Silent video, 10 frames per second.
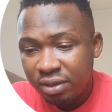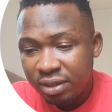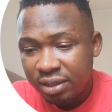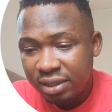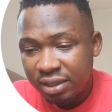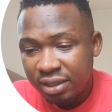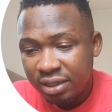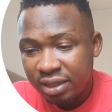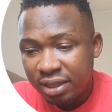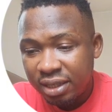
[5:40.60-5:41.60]
This is
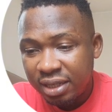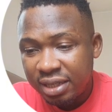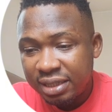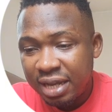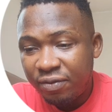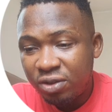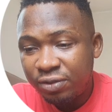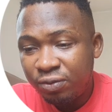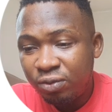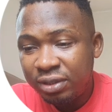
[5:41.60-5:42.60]
it. It gave us
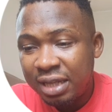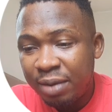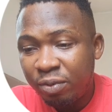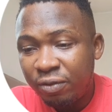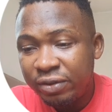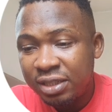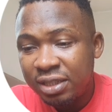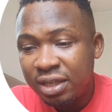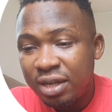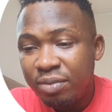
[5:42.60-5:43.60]
full take
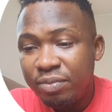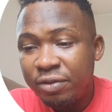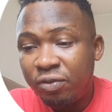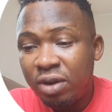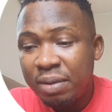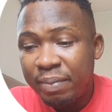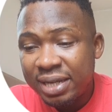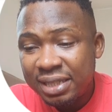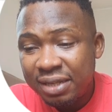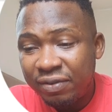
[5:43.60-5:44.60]
profit before a
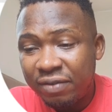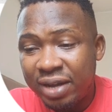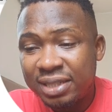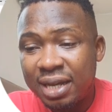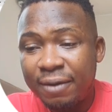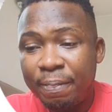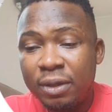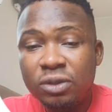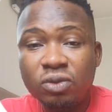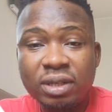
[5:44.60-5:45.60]
massive reversal
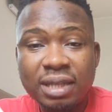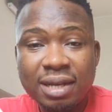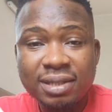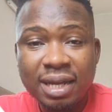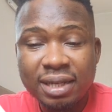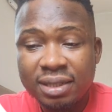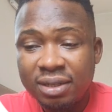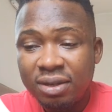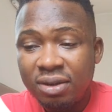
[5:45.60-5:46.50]
to the downside.